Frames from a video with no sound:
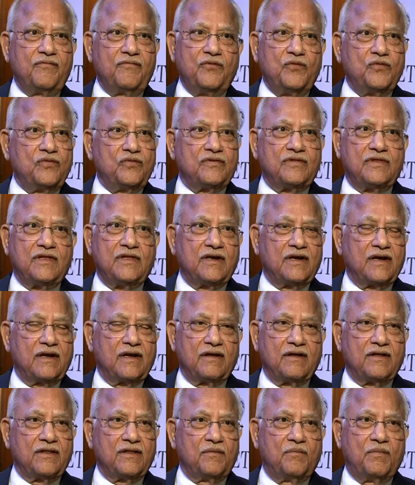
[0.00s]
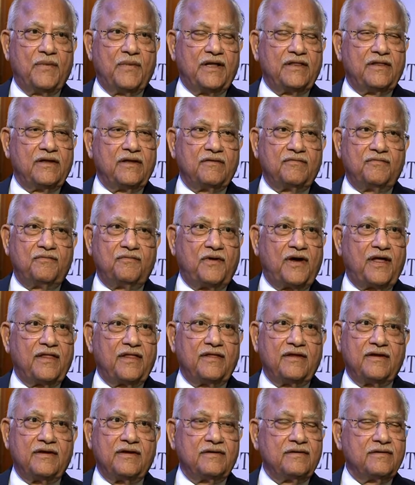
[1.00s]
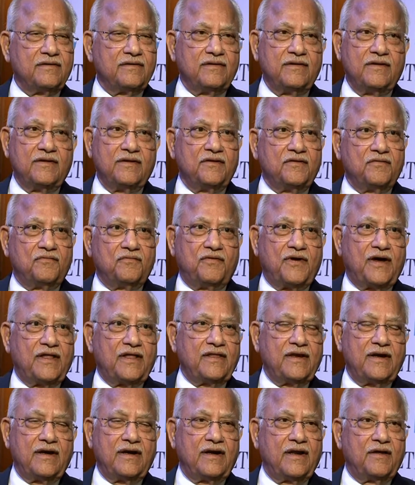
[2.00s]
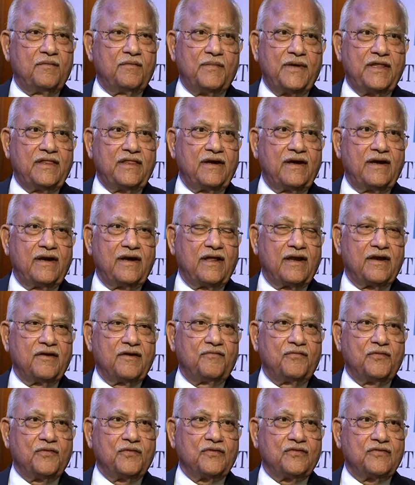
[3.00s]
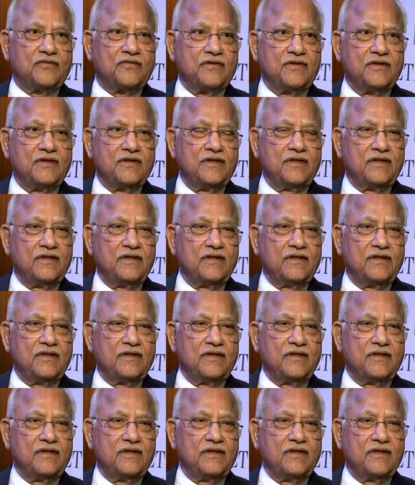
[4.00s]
refused, the mother, father, father-in-law, mother-in-law refused.